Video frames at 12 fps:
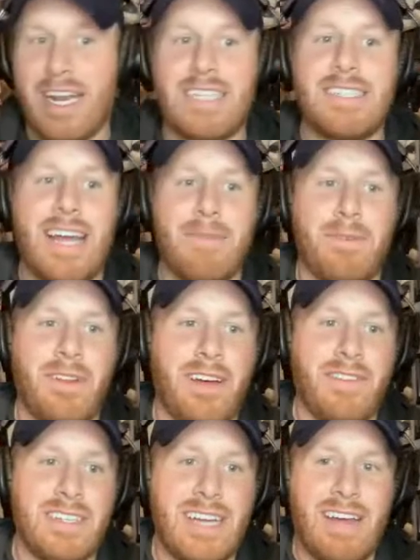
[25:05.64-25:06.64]
an example
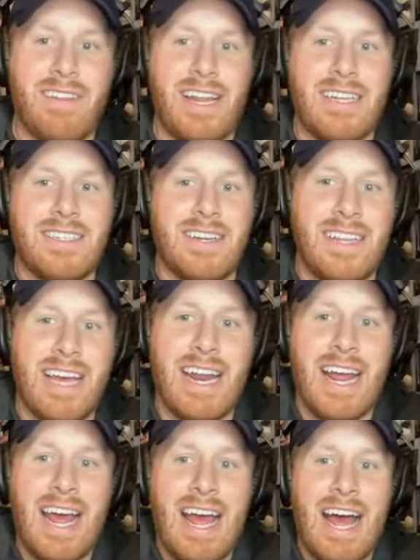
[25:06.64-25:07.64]
of a time that he's done
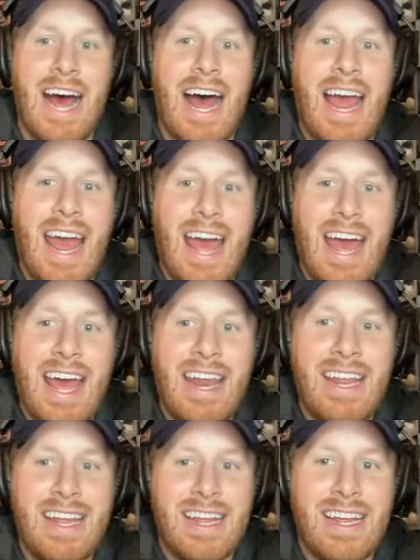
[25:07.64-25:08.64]
that. I
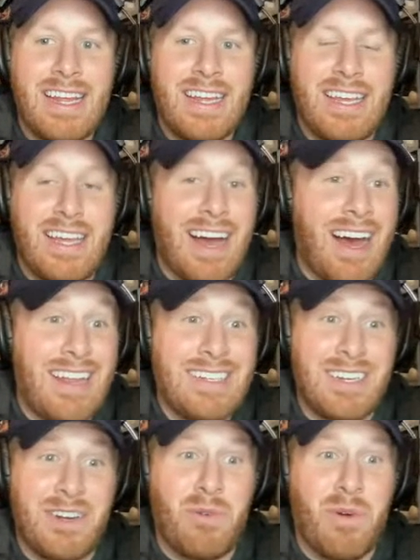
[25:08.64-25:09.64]
had
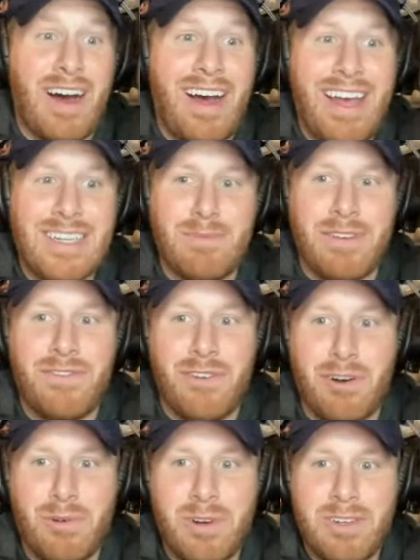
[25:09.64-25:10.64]
Giannis and Kawhi as my
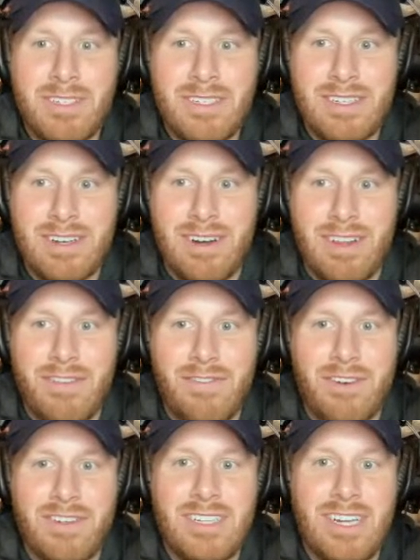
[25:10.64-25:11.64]
forwards on the
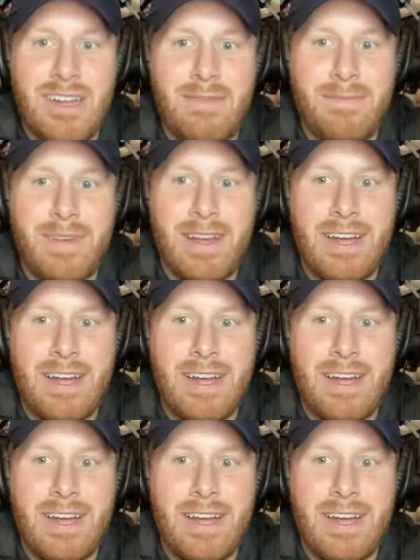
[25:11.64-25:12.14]
first team.